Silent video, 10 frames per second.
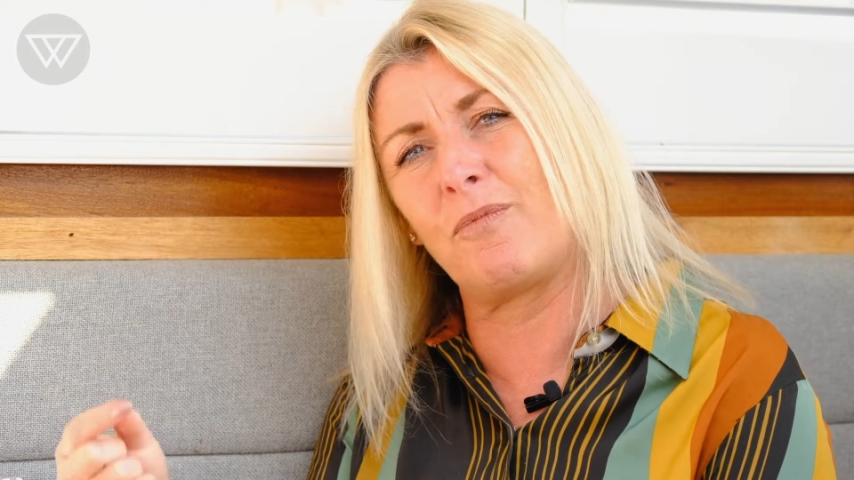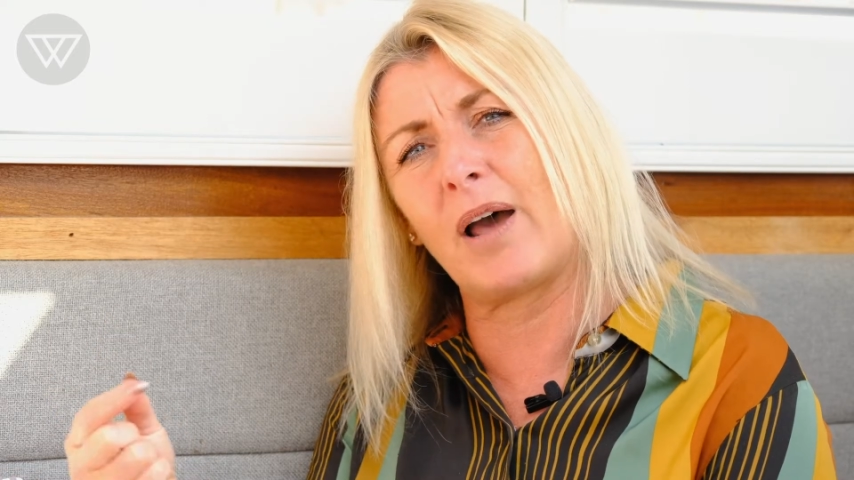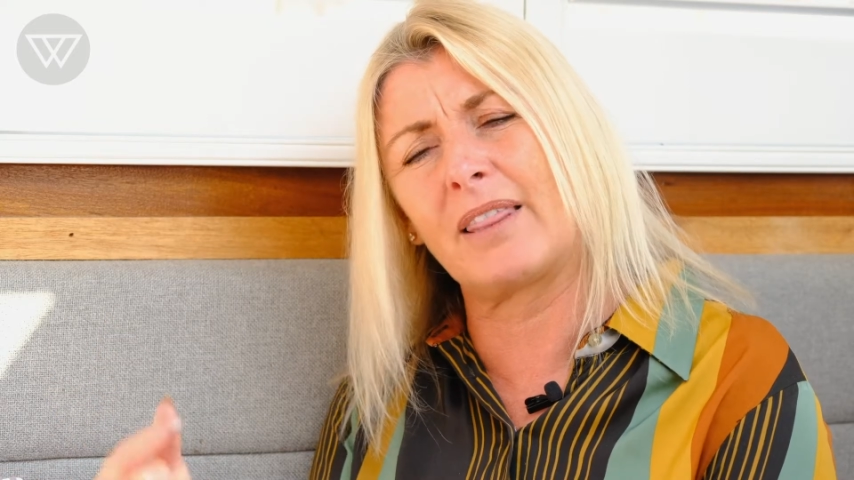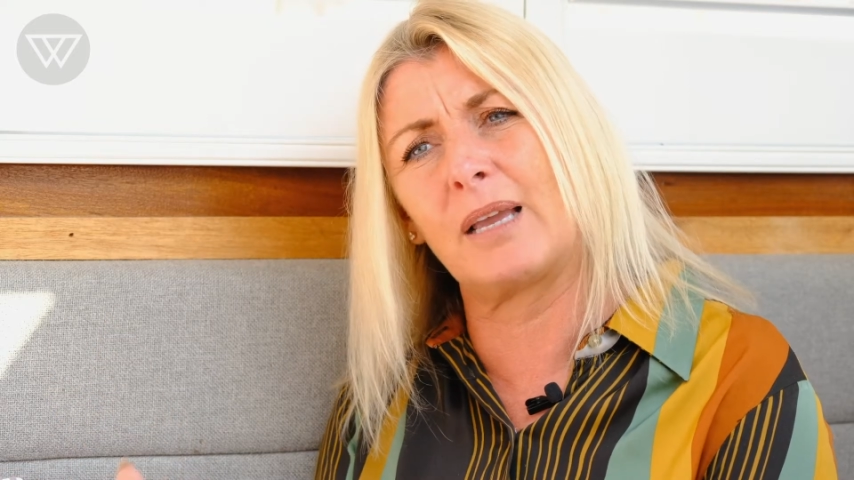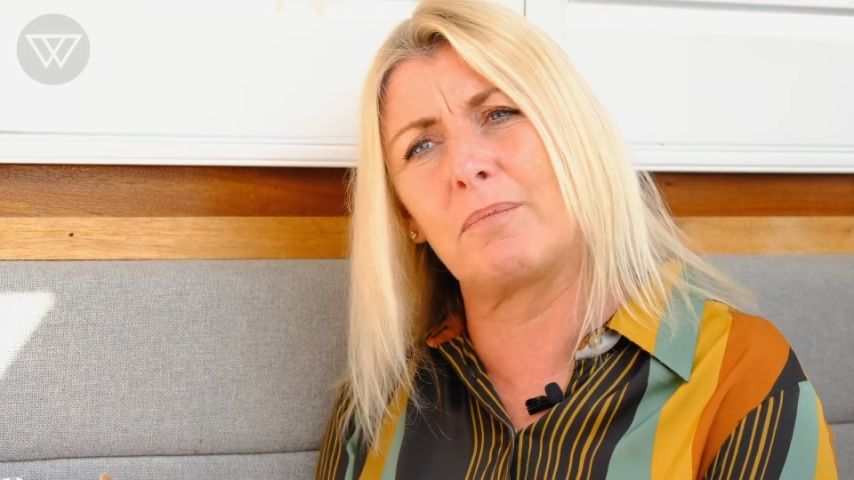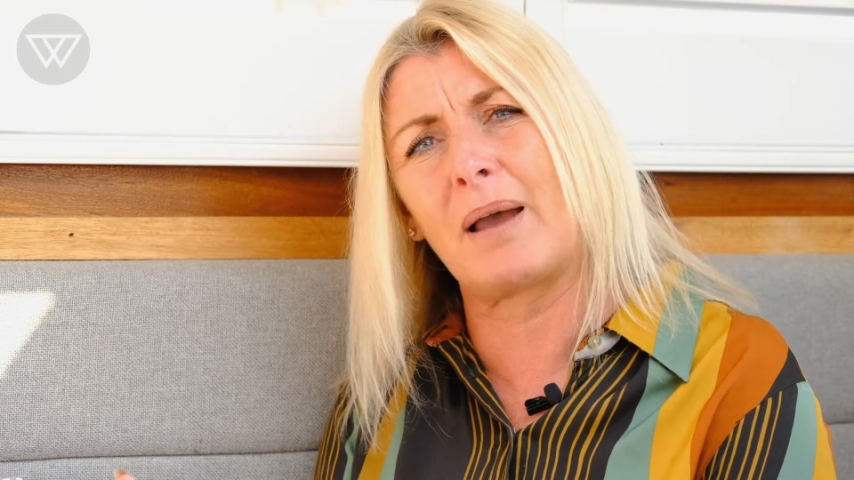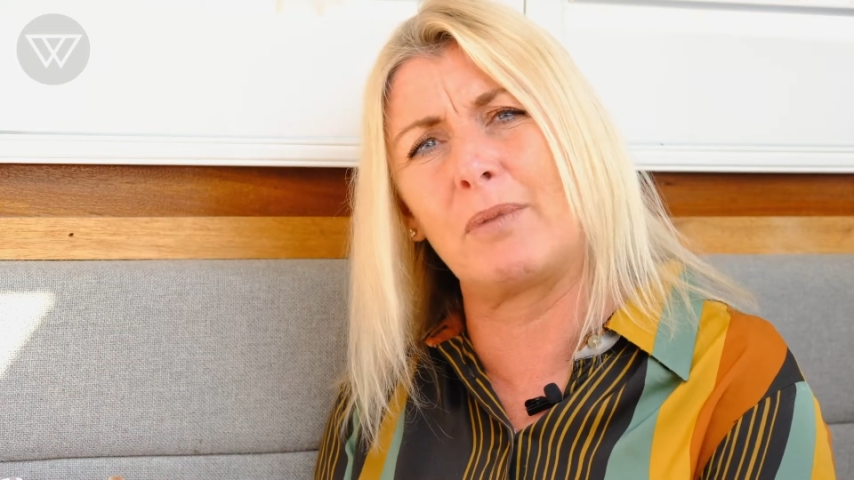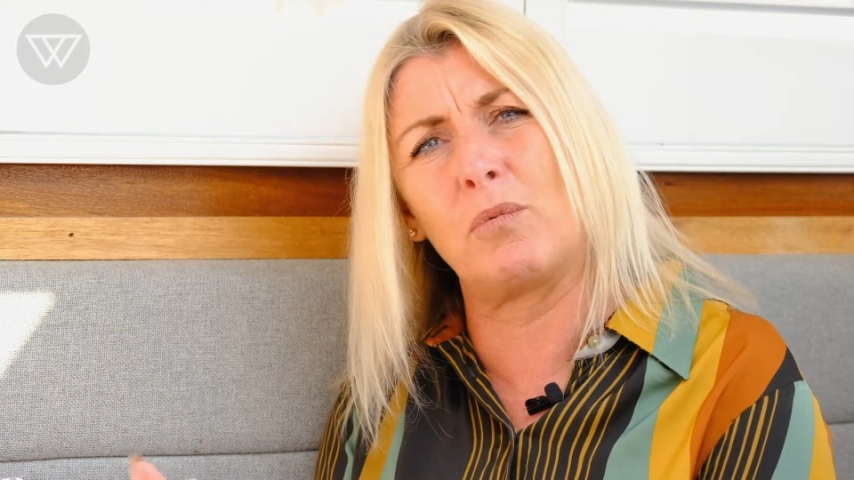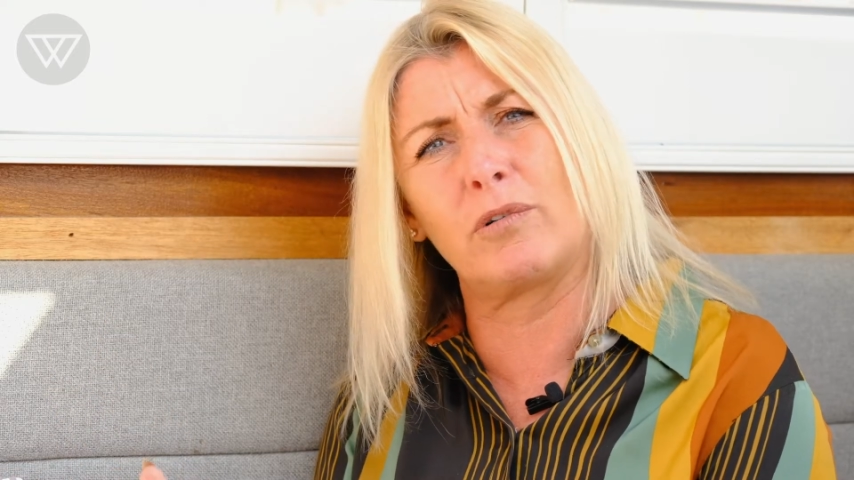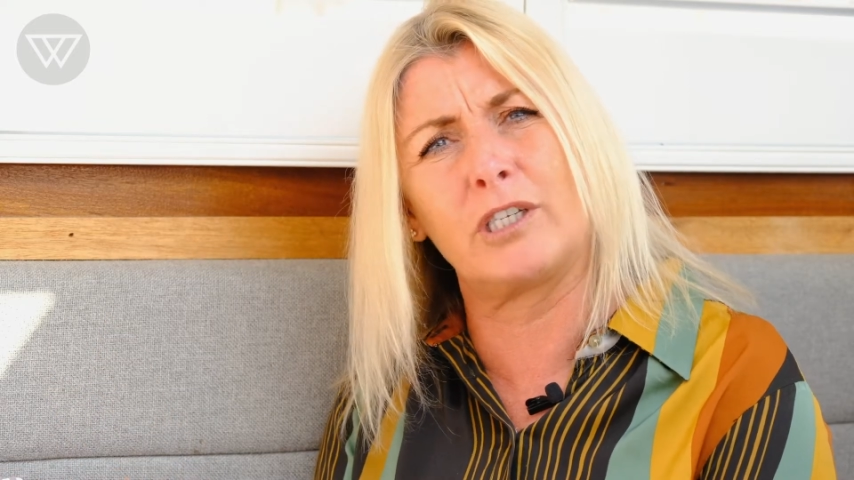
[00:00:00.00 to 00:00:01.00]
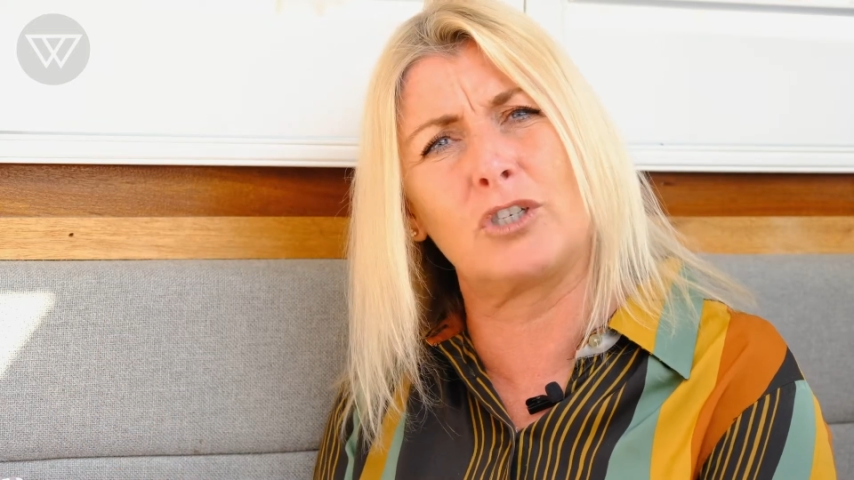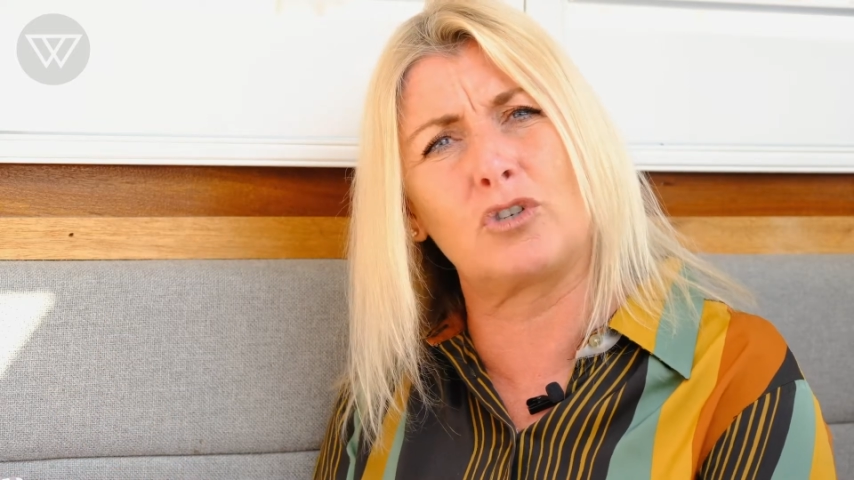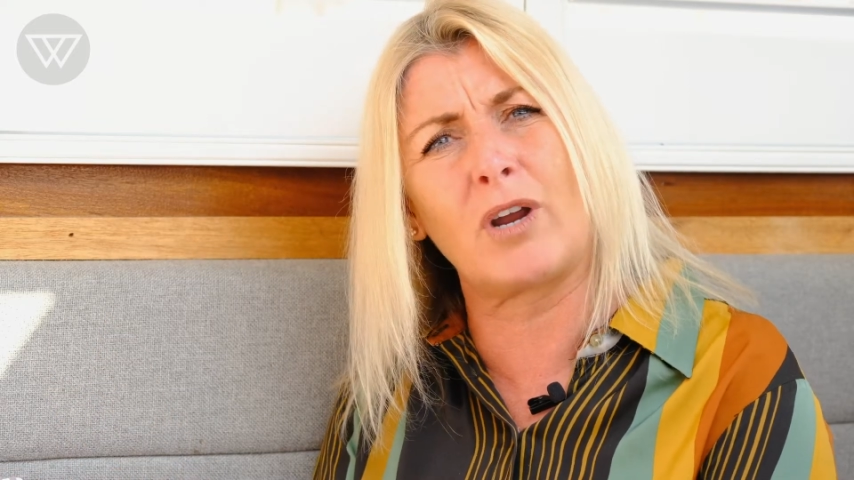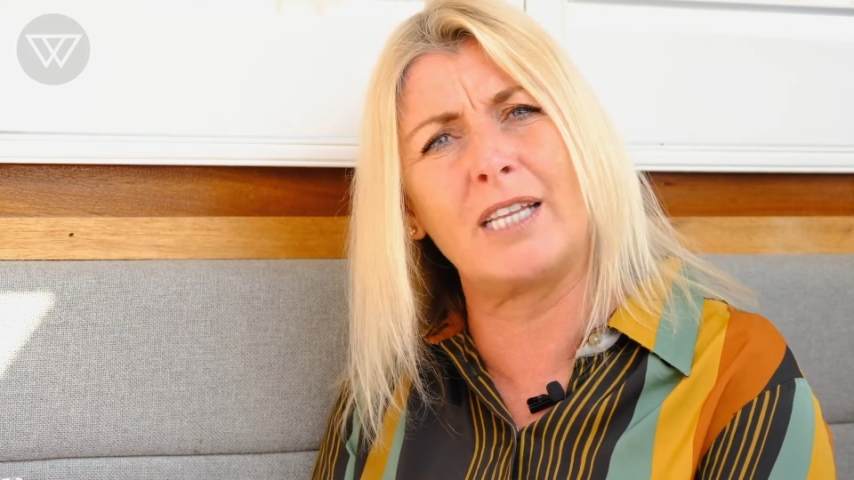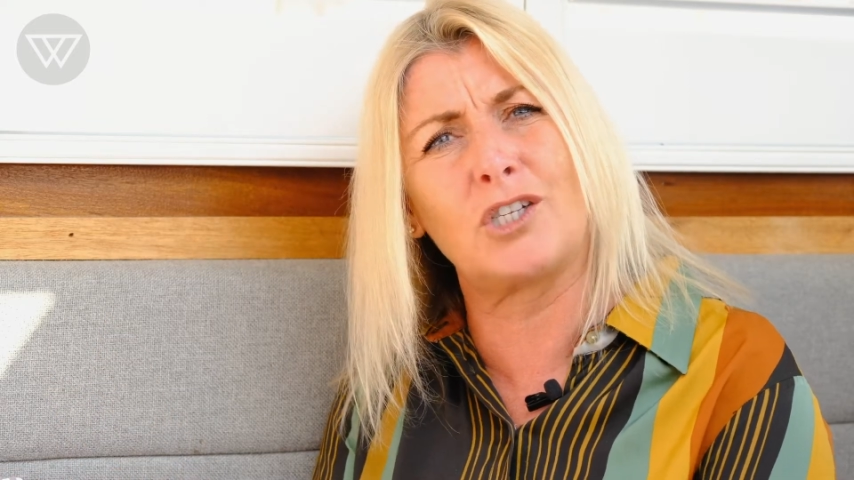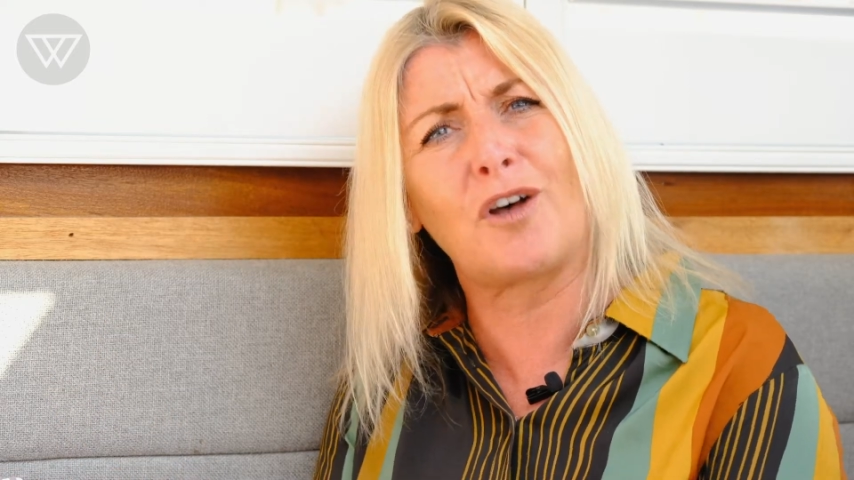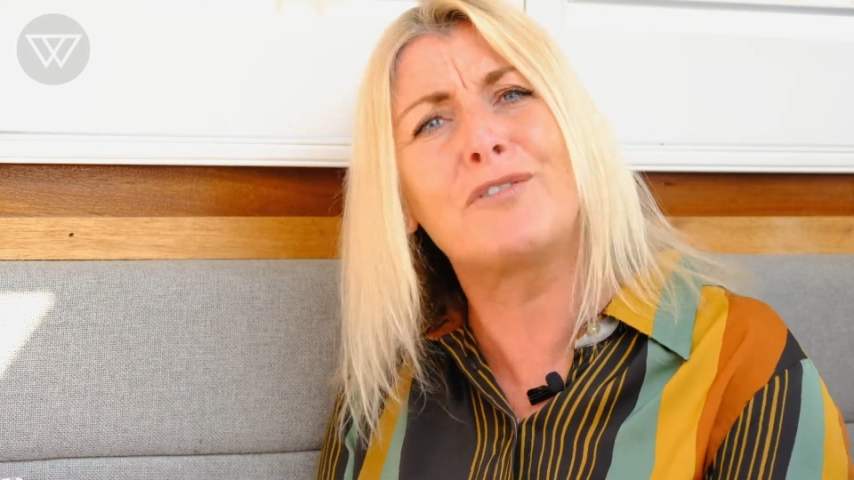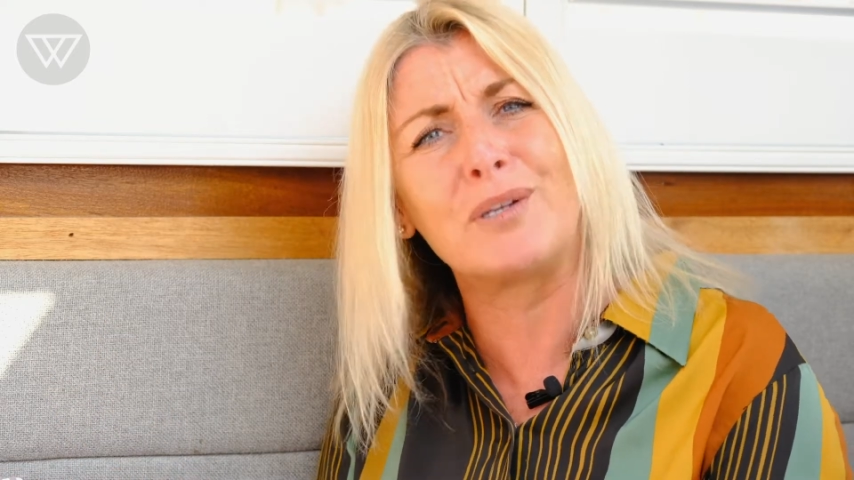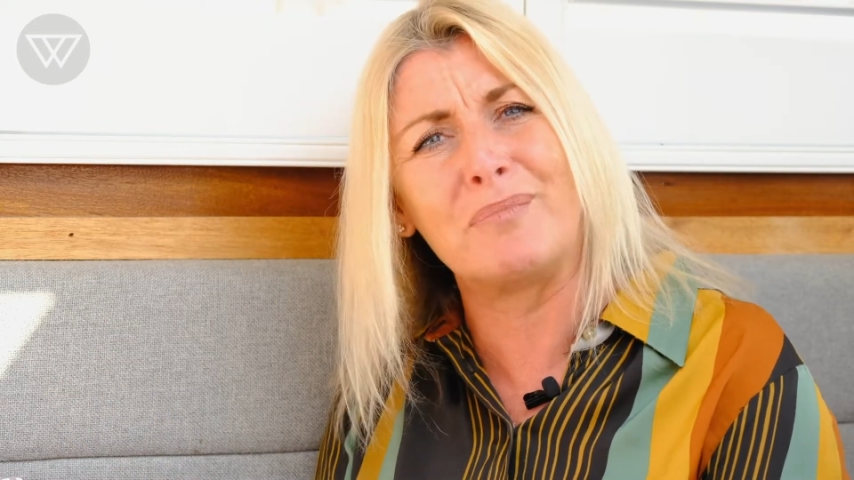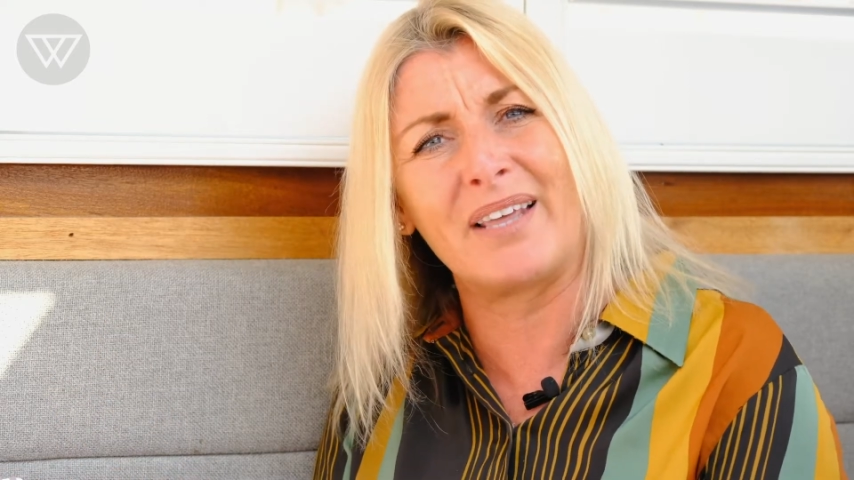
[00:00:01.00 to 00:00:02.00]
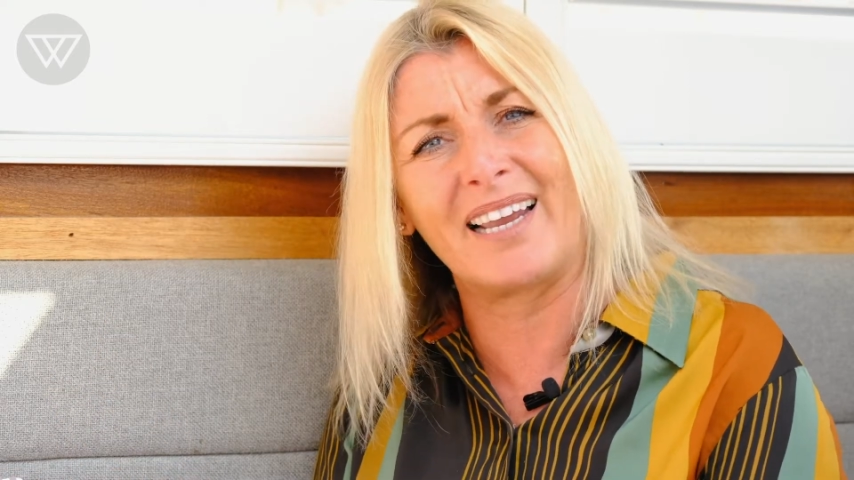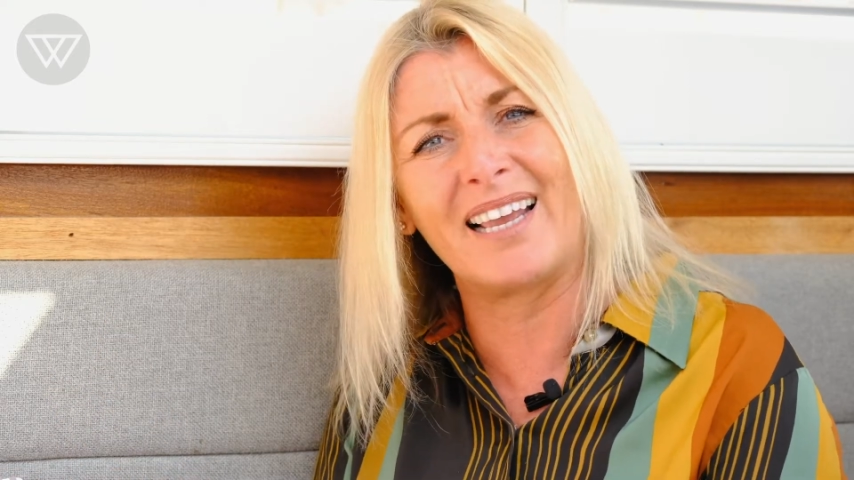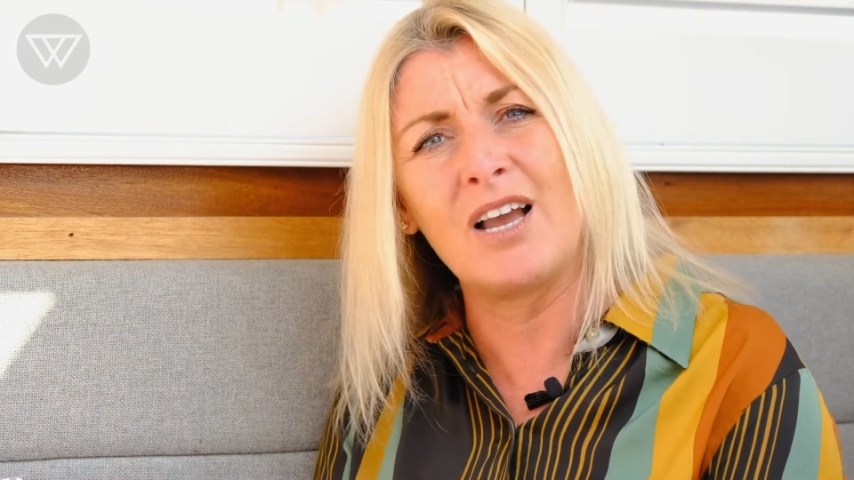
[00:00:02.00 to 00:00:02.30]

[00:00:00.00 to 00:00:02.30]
I think, by me wanting to try and solve something.